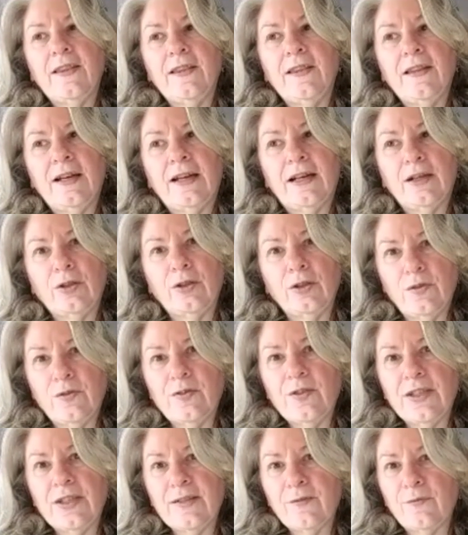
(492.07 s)

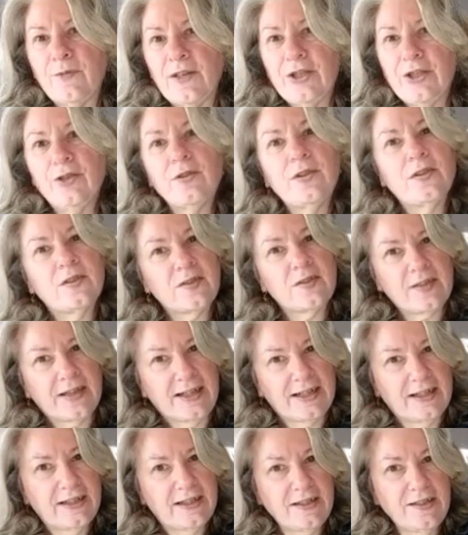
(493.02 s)
Losing a venue the
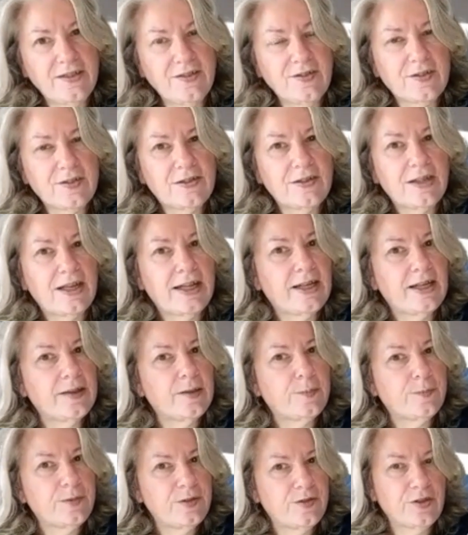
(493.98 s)
size and the
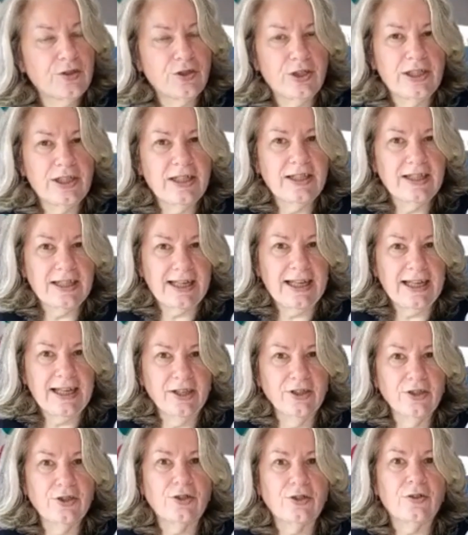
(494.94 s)
positioning in the
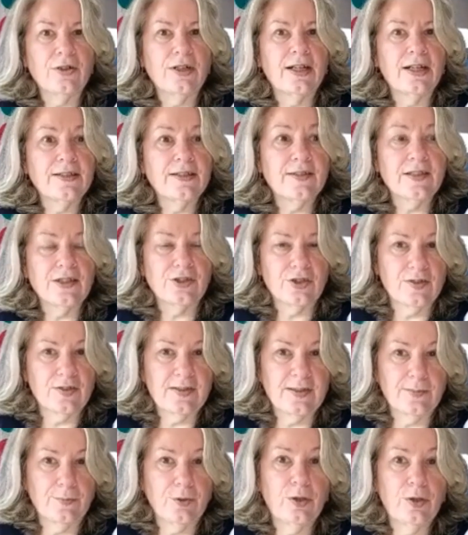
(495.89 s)
calendar, such as
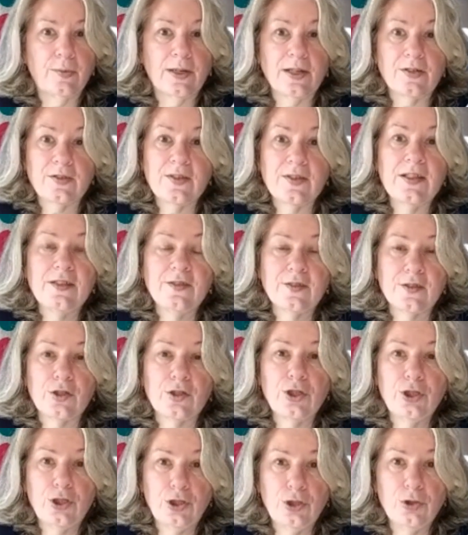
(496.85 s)
MQX, is a
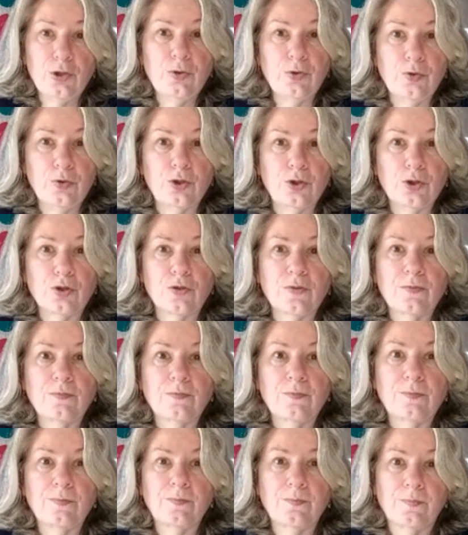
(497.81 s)
huge
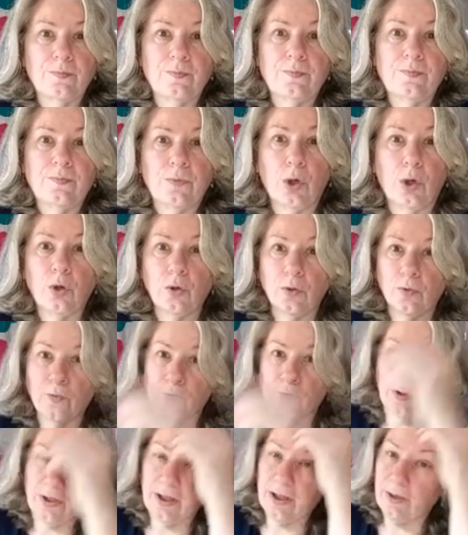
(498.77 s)
pull
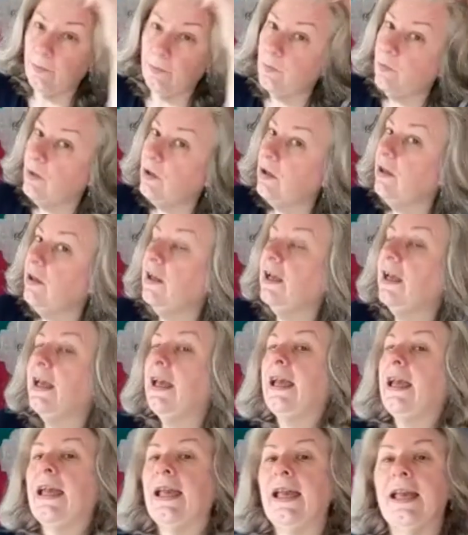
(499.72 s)
for them.
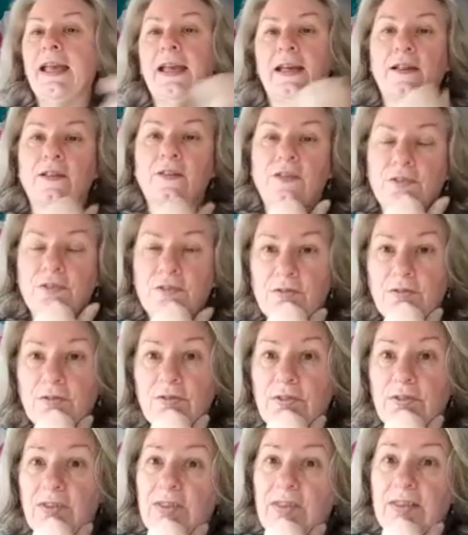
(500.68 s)
And
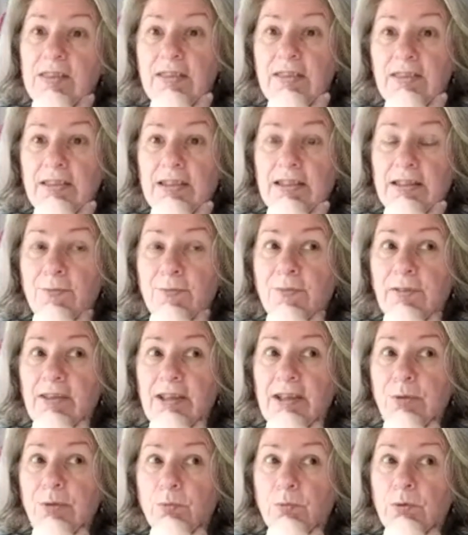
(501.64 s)
if
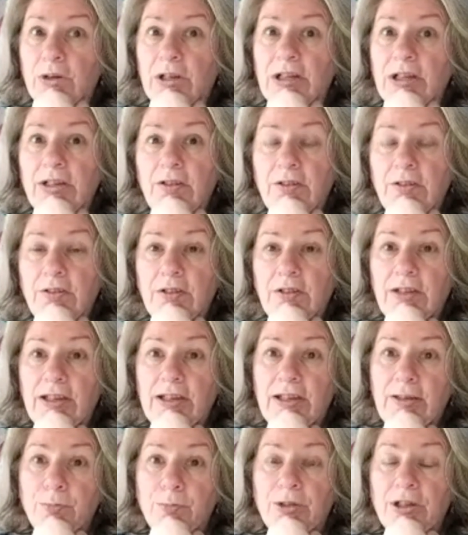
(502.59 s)
they run
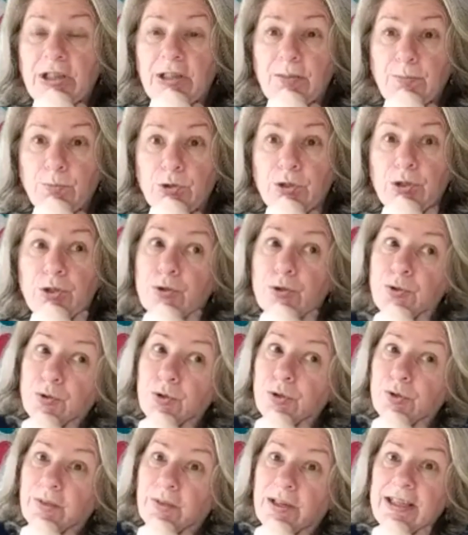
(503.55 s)
a brick and mortar
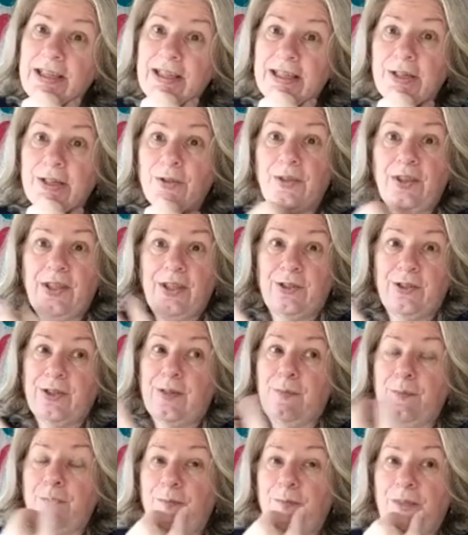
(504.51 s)
store right now, their
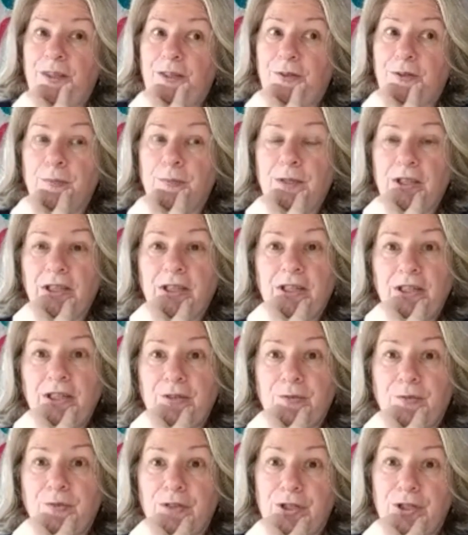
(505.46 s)
ability to
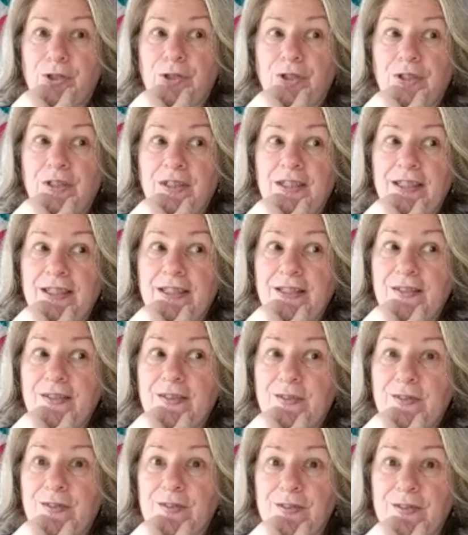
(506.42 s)
function is